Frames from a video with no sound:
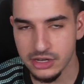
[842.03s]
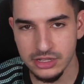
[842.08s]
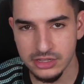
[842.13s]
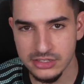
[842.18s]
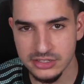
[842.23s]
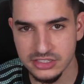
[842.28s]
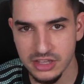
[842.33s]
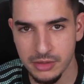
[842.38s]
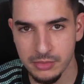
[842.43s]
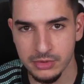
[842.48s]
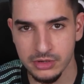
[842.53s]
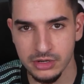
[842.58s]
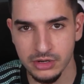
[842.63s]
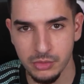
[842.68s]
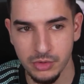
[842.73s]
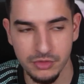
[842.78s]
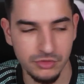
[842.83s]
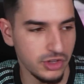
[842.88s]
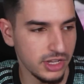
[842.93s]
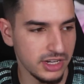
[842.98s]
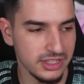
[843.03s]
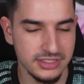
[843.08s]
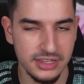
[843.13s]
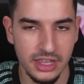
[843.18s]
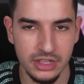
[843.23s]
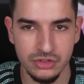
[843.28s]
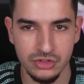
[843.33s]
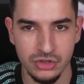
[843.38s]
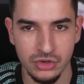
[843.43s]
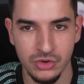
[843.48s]
it in the summer with Jadon
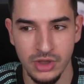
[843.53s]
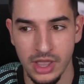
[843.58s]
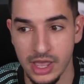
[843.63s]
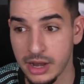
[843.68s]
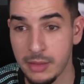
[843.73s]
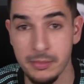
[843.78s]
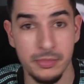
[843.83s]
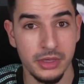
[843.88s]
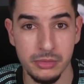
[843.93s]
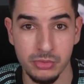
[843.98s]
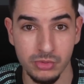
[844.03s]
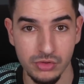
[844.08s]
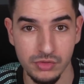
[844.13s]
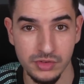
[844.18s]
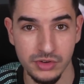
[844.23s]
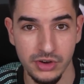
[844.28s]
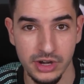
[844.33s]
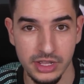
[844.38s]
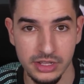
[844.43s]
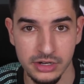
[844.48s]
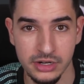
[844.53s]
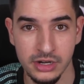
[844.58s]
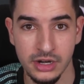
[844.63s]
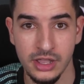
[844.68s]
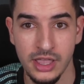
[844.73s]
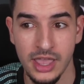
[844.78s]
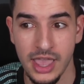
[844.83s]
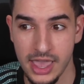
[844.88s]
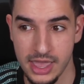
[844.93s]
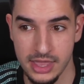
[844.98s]
Sancho, and I'm being proven right here.
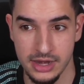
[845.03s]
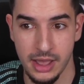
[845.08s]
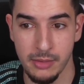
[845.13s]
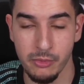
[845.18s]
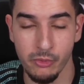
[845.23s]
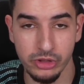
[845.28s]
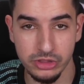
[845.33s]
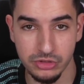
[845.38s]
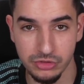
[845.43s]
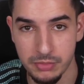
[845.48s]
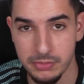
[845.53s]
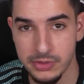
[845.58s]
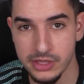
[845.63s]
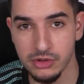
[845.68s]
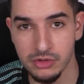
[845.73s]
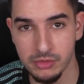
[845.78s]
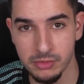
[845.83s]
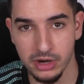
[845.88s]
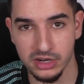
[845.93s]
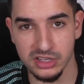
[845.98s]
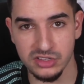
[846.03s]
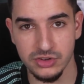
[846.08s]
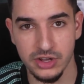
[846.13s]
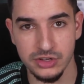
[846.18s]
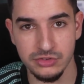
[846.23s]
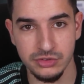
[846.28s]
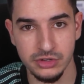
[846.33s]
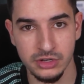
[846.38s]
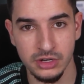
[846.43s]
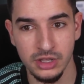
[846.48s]
And I'm going to repeat it with Marcus
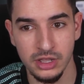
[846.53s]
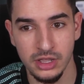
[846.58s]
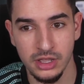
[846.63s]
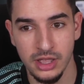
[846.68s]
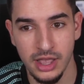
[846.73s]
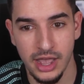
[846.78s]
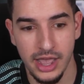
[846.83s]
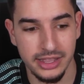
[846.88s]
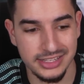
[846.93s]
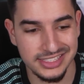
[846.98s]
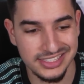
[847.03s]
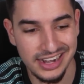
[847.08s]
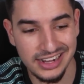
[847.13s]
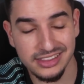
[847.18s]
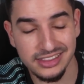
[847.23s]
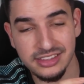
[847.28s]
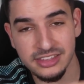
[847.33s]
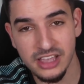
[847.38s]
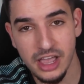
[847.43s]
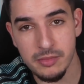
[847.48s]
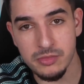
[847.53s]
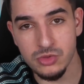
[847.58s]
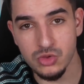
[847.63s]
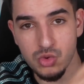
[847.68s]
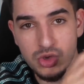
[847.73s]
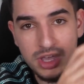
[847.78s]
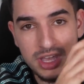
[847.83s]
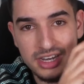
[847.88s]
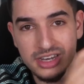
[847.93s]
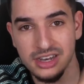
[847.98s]
Rashford. I said at the time, you
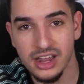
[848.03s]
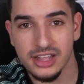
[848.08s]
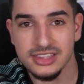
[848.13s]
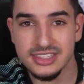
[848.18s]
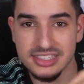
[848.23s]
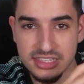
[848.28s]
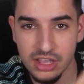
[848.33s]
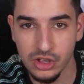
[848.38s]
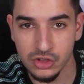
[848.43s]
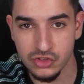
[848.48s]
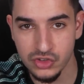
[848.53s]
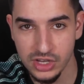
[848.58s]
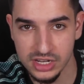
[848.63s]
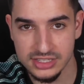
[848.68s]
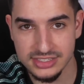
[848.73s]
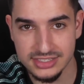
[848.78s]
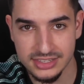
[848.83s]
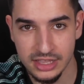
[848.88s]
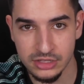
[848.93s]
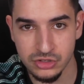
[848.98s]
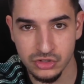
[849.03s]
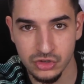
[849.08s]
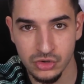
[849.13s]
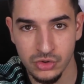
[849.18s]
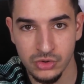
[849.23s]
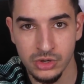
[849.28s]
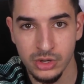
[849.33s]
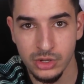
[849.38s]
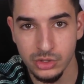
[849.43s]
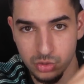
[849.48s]
cannot sell Jadon
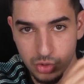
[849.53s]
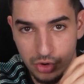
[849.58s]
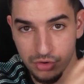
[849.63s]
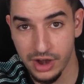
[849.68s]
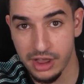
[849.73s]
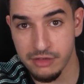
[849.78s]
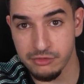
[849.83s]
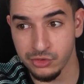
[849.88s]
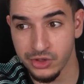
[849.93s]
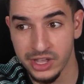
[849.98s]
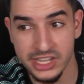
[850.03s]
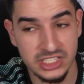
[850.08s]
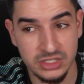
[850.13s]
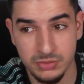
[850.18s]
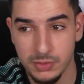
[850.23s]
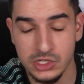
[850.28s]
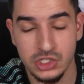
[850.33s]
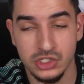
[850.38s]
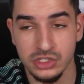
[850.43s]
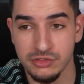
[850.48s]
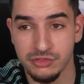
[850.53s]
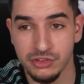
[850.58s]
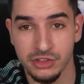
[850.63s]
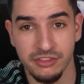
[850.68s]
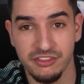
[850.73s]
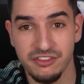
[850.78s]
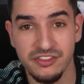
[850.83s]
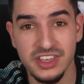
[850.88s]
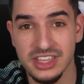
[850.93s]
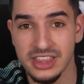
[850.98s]
Sancho to a rival, especially for the
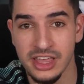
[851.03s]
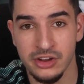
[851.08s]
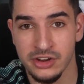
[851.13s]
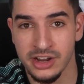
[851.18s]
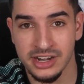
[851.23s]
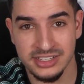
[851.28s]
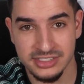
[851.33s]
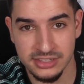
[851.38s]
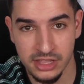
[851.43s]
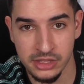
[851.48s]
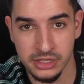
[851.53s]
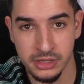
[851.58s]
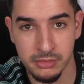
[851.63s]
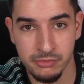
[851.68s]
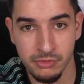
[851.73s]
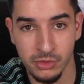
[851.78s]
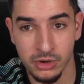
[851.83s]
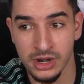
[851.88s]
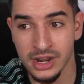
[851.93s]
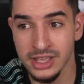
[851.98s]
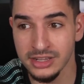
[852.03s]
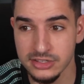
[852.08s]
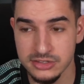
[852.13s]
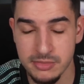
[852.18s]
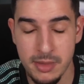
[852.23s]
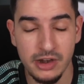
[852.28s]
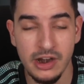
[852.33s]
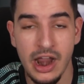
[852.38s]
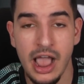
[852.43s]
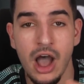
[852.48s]
fee that you're kind of selling him for. Doesn't
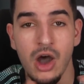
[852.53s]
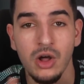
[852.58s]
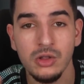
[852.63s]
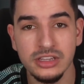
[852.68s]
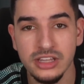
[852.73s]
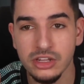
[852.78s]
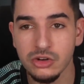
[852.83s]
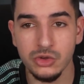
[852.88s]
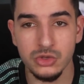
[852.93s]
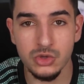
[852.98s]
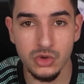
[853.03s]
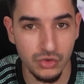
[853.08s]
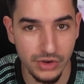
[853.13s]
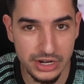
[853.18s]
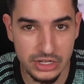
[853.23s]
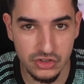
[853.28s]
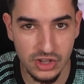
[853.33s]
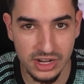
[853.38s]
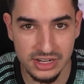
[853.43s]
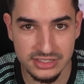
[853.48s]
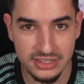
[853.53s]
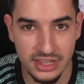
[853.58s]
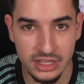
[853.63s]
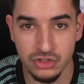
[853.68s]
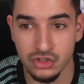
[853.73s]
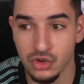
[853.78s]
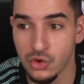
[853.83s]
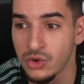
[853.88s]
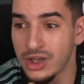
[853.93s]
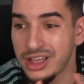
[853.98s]
matter how little you rate Jadon
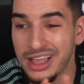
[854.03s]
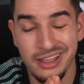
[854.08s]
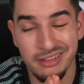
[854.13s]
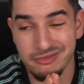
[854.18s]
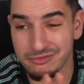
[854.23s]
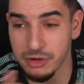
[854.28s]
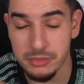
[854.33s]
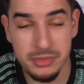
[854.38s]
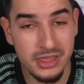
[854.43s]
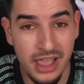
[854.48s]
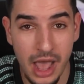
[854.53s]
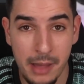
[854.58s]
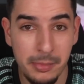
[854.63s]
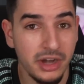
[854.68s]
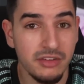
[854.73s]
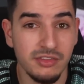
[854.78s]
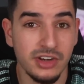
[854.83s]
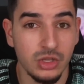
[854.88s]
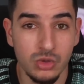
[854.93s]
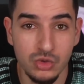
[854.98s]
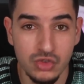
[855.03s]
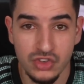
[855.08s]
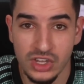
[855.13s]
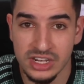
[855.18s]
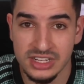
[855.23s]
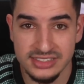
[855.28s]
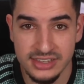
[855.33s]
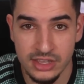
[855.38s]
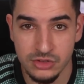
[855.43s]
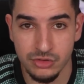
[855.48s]
Sancho. For me, I'm not even a huge
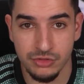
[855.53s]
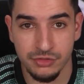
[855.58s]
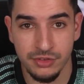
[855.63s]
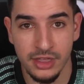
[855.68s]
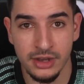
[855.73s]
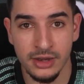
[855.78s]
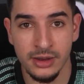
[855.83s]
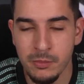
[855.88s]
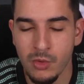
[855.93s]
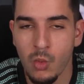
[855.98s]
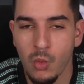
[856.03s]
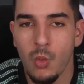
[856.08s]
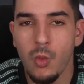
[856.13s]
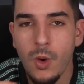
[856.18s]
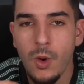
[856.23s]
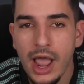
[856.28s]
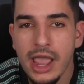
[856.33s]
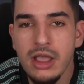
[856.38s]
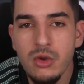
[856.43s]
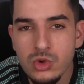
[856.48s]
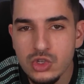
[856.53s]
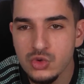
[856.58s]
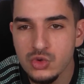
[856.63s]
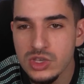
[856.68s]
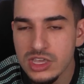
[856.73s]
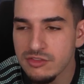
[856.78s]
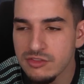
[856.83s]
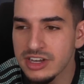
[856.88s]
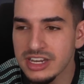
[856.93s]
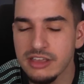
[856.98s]
Jadon Sancho fan, but why would you
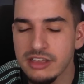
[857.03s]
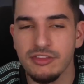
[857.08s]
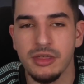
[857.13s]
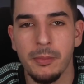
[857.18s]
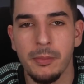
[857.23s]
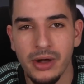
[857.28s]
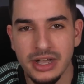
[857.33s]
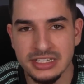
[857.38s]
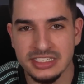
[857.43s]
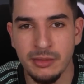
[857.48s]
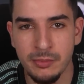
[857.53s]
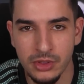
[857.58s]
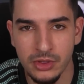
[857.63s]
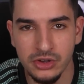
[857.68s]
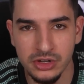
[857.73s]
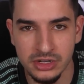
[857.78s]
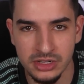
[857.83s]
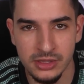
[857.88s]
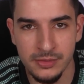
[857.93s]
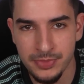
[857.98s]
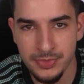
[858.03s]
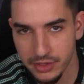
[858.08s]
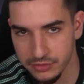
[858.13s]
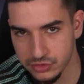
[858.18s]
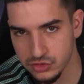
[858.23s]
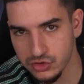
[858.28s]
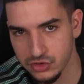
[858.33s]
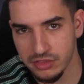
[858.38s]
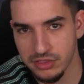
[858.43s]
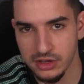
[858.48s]
even give the possibility of
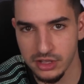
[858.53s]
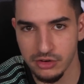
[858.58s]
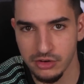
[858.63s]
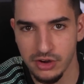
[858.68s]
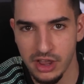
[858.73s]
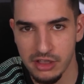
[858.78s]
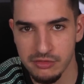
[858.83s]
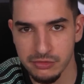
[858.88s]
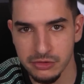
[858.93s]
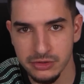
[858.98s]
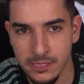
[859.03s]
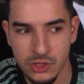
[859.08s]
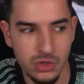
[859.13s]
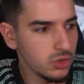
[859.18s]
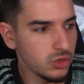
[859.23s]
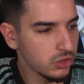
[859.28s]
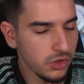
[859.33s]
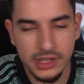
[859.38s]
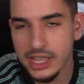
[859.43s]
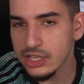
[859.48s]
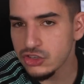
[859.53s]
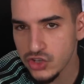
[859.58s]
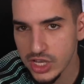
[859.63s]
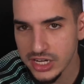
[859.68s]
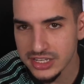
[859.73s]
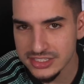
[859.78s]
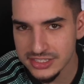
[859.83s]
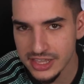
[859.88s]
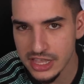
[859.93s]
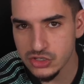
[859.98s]
strengthening a rival? You look at
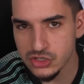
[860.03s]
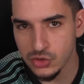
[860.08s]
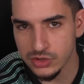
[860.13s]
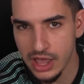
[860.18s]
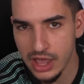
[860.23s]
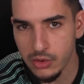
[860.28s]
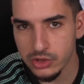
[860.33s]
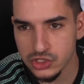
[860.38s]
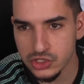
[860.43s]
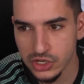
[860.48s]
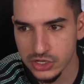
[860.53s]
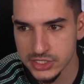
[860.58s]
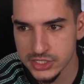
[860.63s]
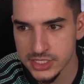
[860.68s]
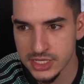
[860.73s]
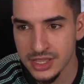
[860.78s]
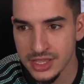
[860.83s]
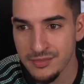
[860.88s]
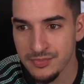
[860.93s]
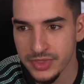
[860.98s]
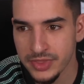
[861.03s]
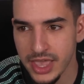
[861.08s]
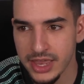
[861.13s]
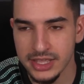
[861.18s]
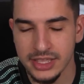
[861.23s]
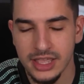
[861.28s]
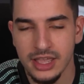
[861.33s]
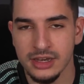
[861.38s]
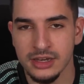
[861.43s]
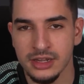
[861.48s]
Jadon Sancho now at Chelsea, and
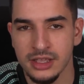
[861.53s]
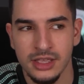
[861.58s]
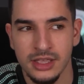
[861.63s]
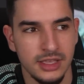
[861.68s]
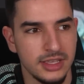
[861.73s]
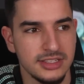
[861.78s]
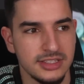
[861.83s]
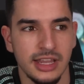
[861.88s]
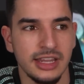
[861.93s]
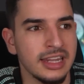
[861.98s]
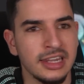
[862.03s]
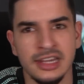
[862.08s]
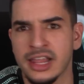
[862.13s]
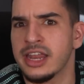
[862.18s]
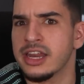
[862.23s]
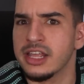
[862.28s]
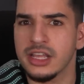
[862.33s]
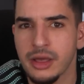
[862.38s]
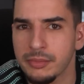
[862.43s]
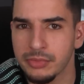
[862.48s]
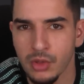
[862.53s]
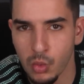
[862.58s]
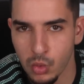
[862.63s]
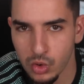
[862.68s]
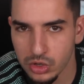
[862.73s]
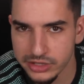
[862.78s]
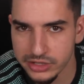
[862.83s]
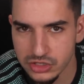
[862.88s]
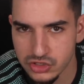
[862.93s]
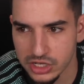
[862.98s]
again, he's not lighting up the
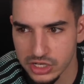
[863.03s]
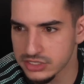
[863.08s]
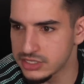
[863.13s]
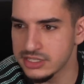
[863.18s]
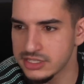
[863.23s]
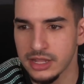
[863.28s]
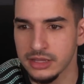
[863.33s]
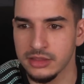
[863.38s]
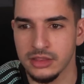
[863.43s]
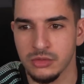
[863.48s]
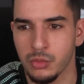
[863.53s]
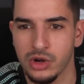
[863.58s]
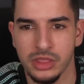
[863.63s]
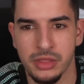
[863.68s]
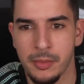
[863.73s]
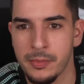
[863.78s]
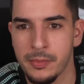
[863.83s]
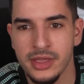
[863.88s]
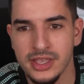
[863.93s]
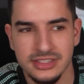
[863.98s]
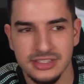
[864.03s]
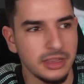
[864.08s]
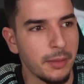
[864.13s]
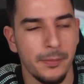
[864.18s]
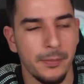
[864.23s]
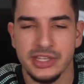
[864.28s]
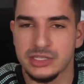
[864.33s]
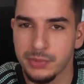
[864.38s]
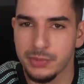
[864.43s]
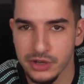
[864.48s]
world at Chelsea. He's not the
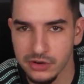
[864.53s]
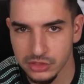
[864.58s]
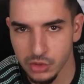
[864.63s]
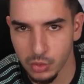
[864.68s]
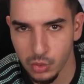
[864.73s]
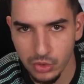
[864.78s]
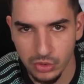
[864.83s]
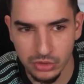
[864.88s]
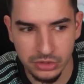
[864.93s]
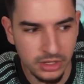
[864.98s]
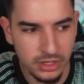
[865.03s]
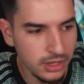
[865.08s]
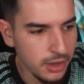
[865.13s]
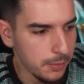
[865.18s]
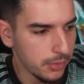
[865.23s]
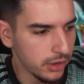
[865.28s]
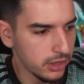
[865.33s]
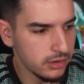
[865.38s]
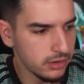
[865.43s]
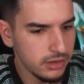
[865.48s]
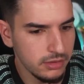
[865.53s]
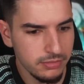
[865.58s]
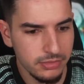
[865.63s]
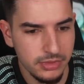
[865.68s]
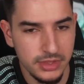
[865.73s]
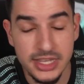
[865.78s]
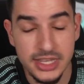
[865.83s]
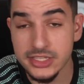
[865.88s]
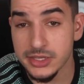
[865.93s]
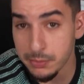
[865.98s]
best player in the world, but
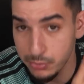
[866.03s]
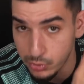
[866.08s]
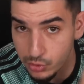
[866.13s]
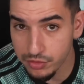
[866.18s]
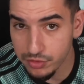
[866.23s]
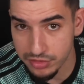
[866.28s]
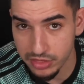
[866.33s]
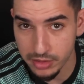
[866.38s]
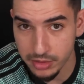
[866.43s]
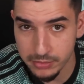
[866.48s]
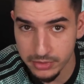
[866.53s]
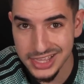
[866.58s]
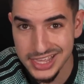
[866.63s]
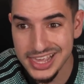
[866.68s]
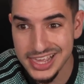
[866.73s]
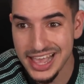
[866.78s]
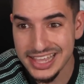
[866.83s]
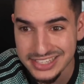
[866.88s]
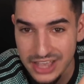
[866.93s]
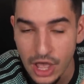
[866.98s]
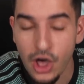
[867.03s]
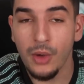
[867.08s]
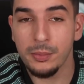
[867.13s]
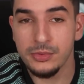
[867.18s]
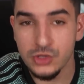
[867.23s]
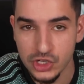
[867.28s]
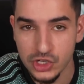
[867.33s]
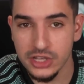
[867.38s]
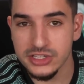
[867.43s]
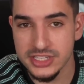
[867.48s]
he's improved them. He has helped
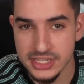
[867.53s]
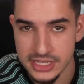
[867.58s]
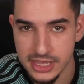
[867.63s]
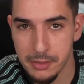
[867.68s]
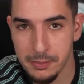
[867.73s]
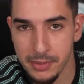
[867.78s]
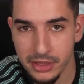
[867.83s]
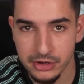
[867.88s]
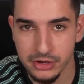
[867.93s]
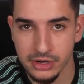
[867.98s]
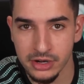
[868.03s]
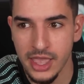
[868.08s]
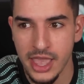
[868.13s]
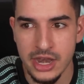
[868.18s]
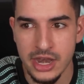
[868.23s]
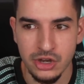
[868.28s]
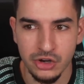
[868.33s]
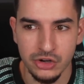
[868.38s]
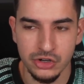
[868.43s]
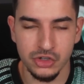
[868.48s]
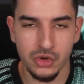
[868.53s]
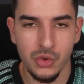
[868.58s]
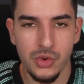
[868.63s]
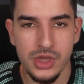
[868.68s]
Chelsea get better, and you've